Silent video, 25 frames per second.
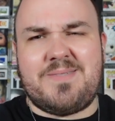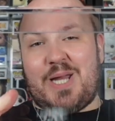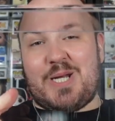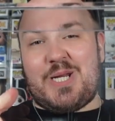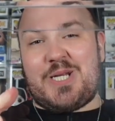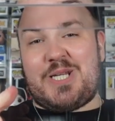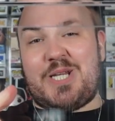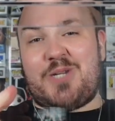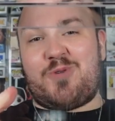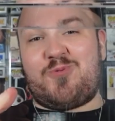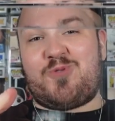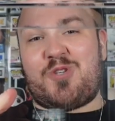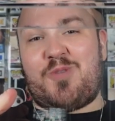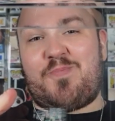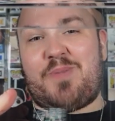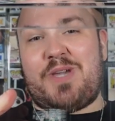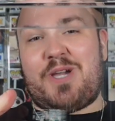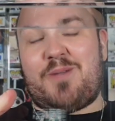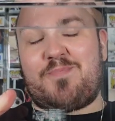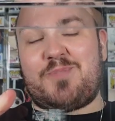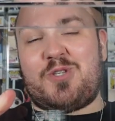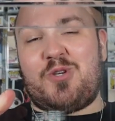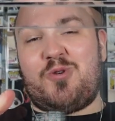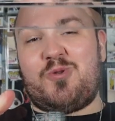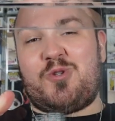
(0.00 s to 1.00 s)
And I did also pick
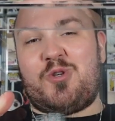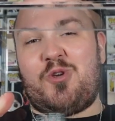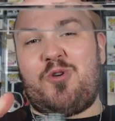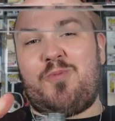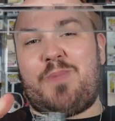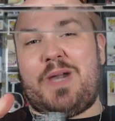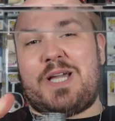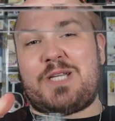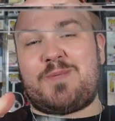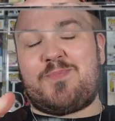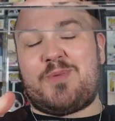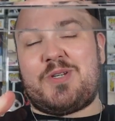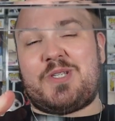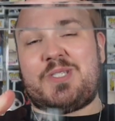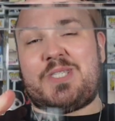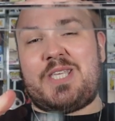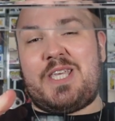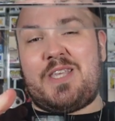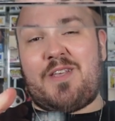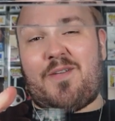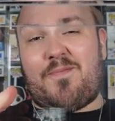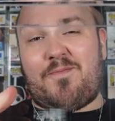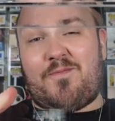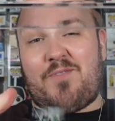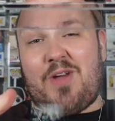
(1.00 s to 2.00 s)
up two packs because
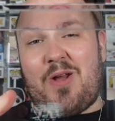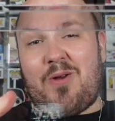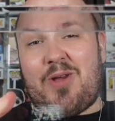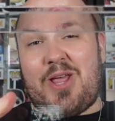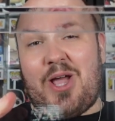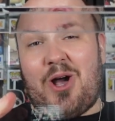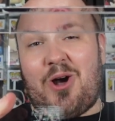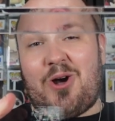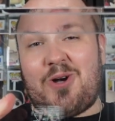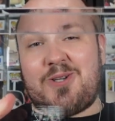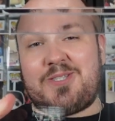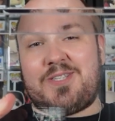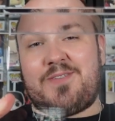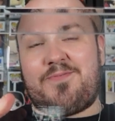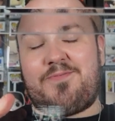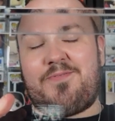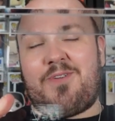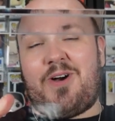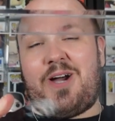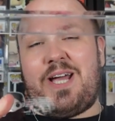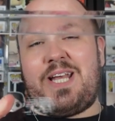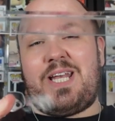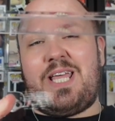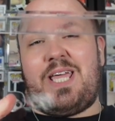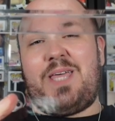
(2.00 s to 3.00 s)
these are very hard to
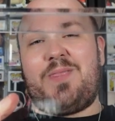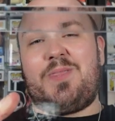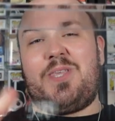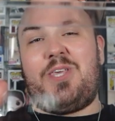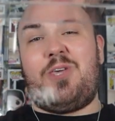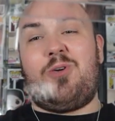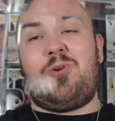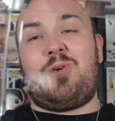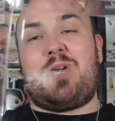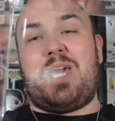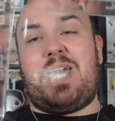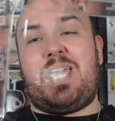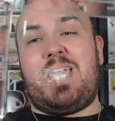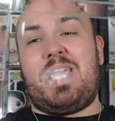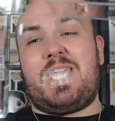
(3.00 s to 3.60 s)
find in the UK.